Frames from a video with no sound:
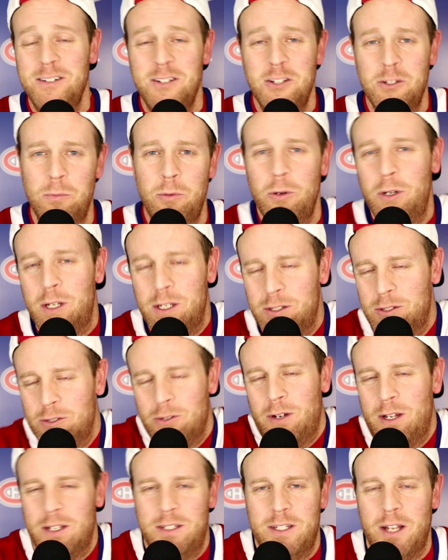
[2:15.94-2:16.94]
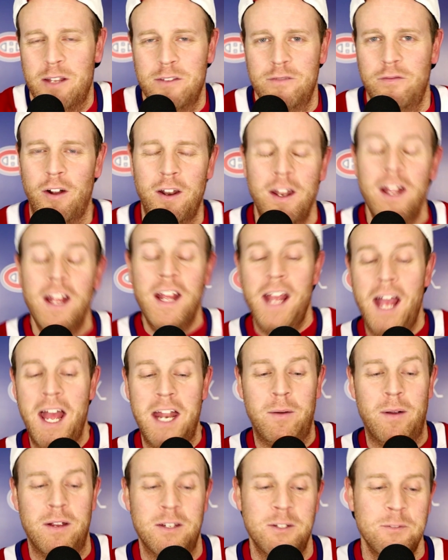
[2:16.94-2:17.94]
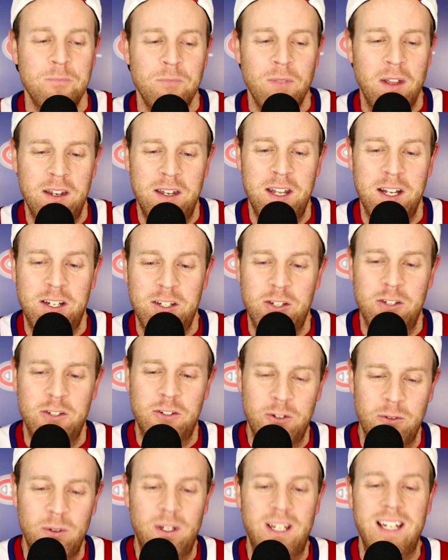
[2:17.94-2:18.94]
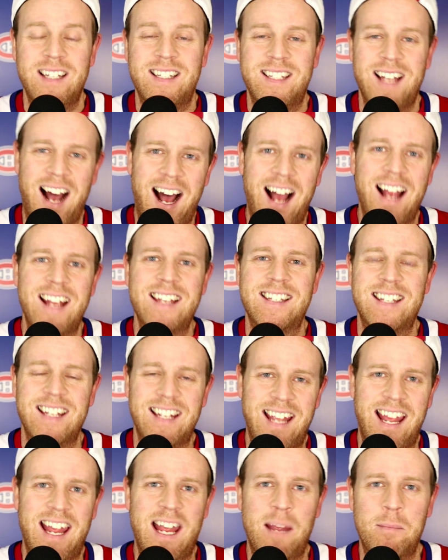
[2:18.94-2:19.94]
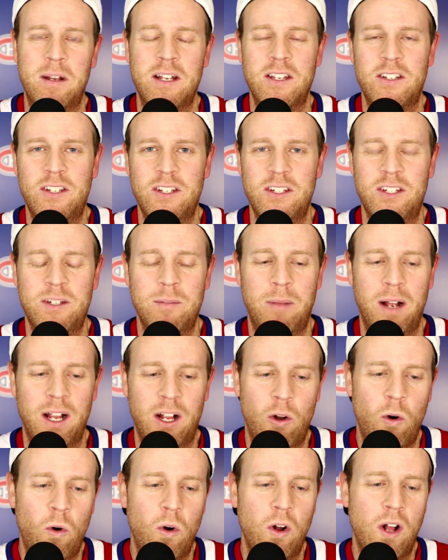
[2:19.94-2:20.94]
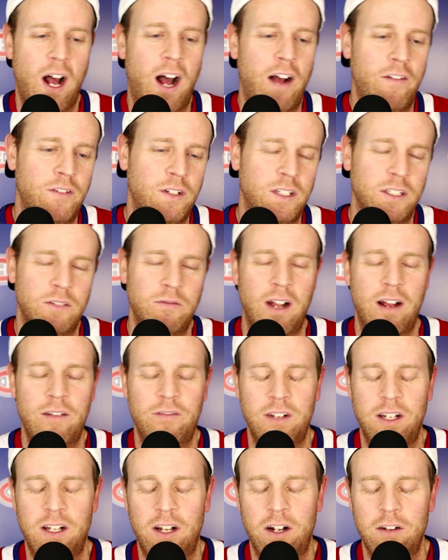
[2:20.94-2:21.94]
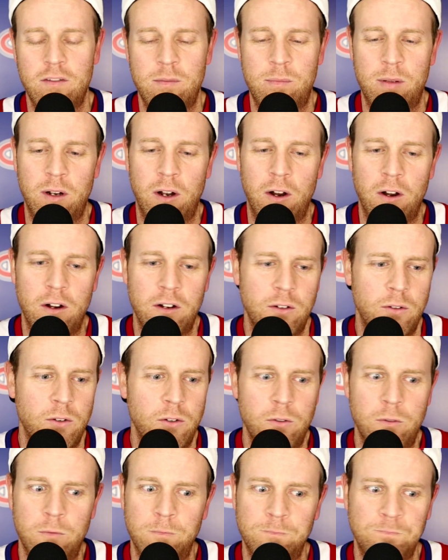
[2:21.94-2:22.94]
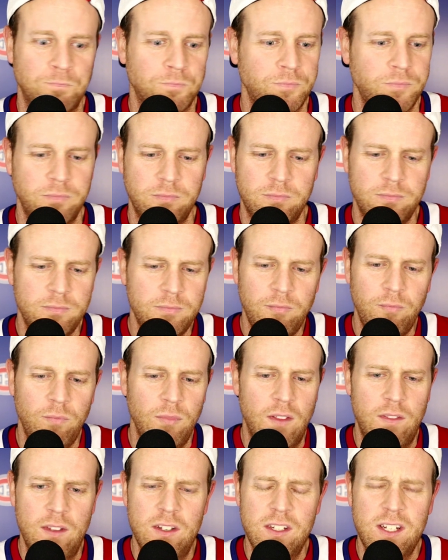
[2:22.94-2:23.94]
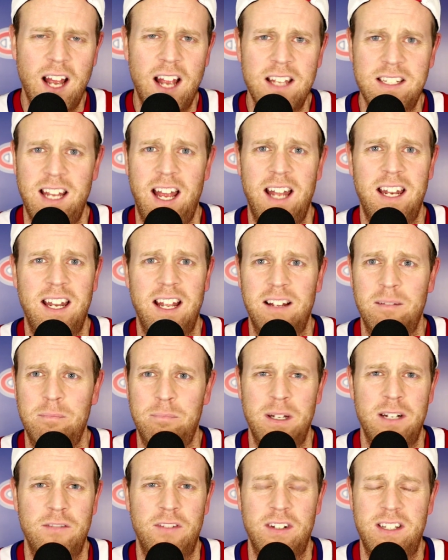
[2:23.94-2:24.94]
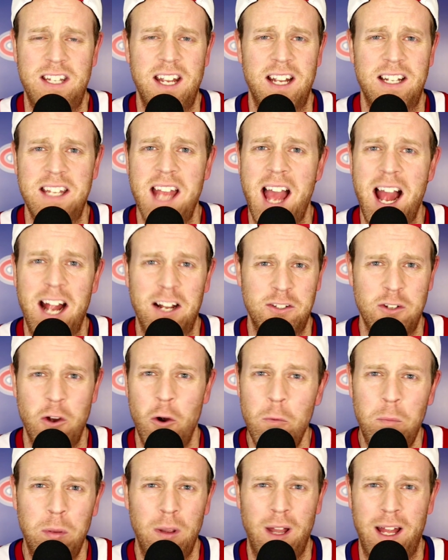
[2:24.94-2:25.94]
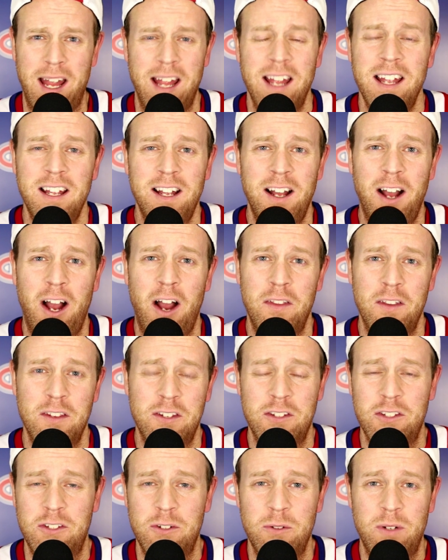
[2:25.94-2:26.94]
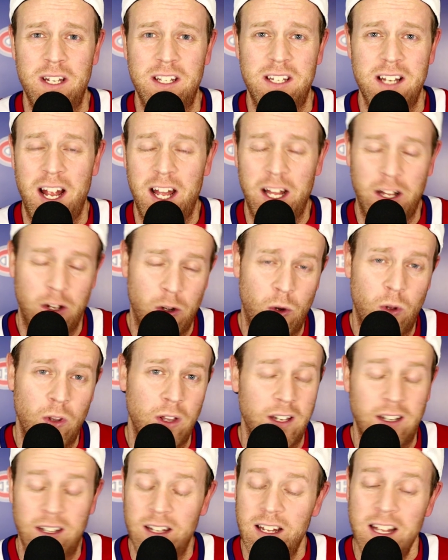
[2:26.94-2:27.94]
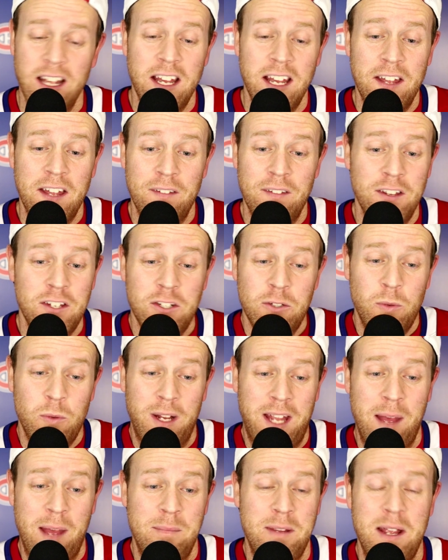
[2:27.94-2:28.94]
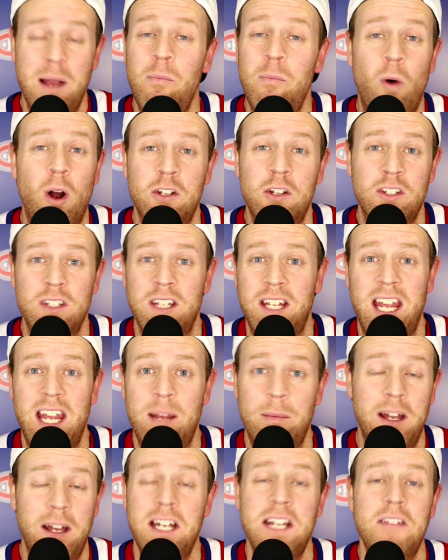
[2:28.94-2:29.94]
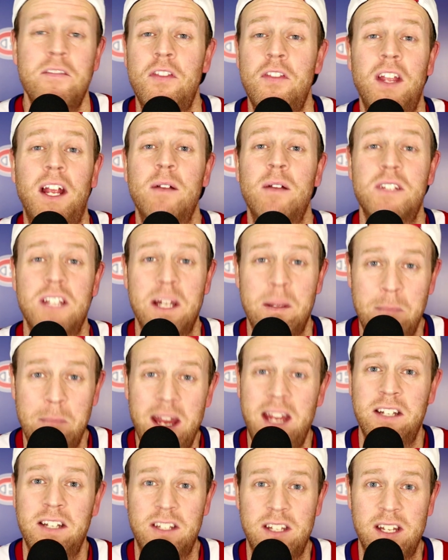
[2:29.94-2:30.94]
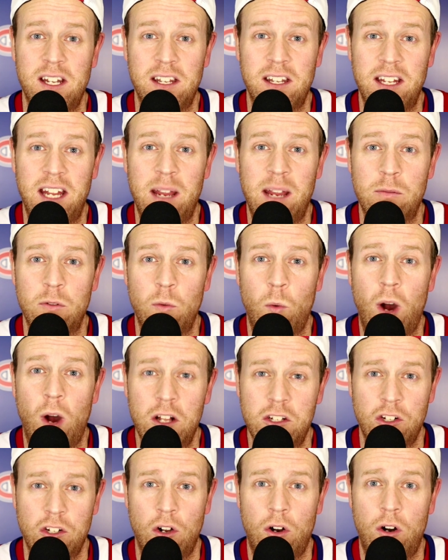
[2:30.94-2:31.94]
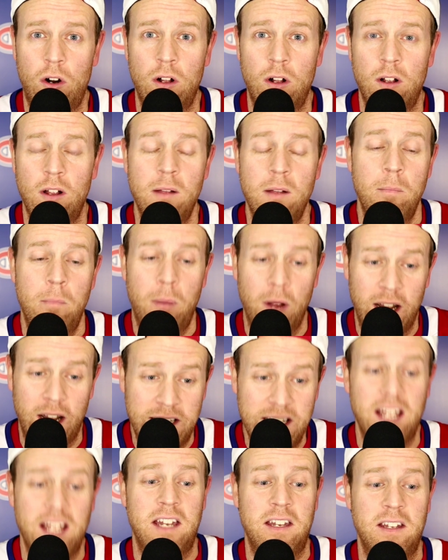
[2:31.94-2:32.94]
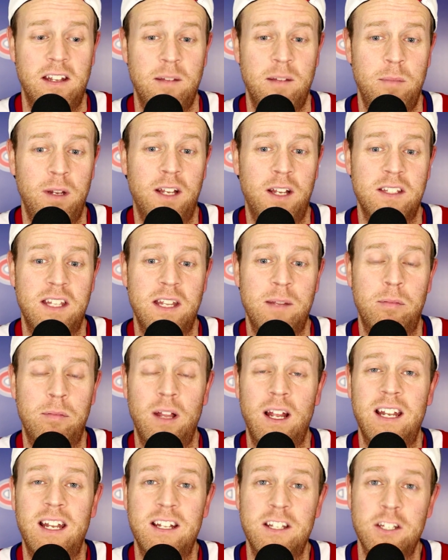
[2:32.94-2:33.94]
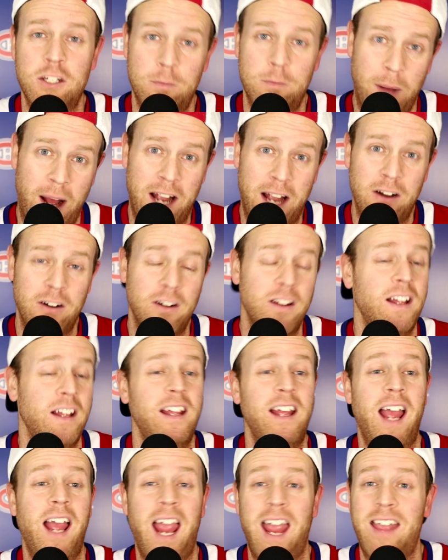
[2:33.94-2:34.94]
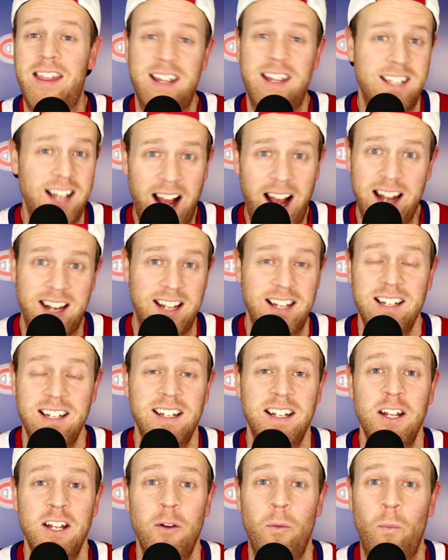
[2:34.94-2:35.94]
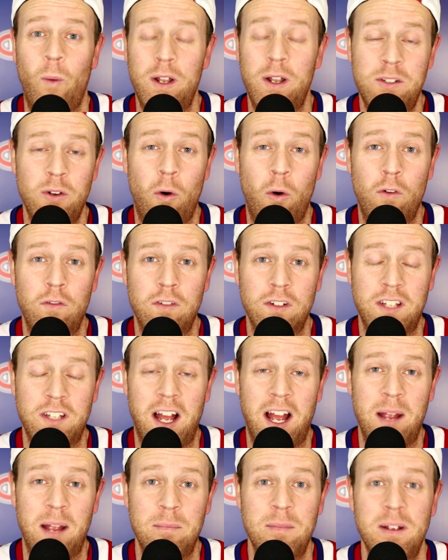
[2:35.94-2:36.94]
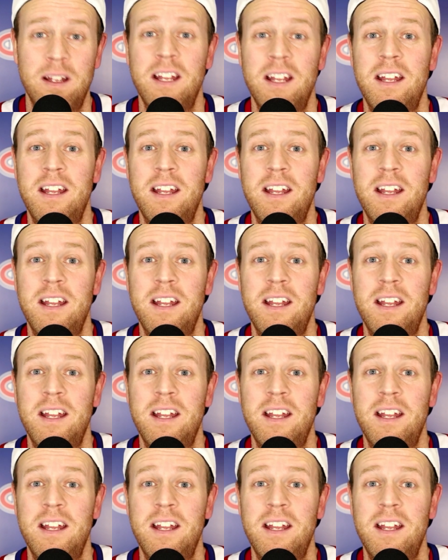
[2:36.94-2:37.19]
Spooky Suzuki sounds fun. Anyways, Nick Suzuki ties the game, assisted by Cole Caulfield and Raphael Harvey-Pinard, who these guys had a bit of a tic-tac-toe play on the Suzuki tying goal. And this is what kept me up watching the game. I didn't even think I was going to make it to the end of the game to watch it all, but I did, because they played inspired and they tied it, went to overtime